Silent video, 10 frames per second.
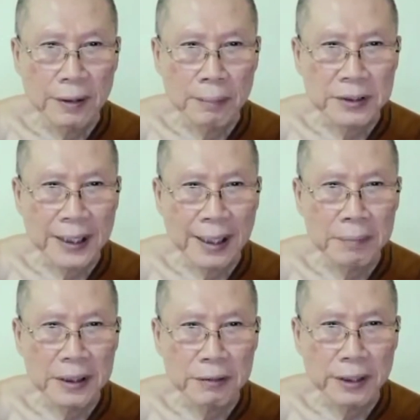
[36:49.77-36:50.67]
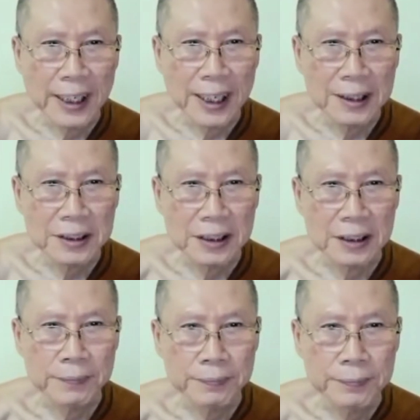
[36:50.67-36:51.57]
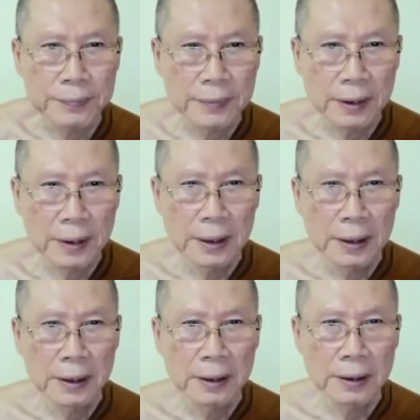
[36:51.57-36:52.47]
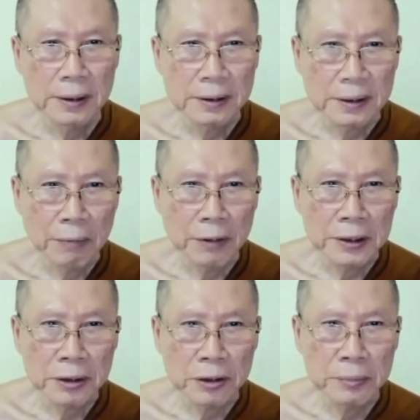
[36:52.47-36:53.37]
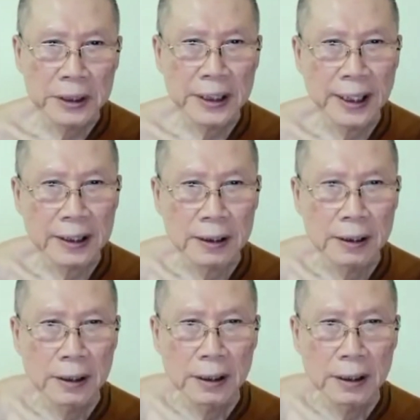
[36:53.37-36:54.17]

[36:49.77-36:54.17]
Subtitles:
From Sami Veachi. Someone told me that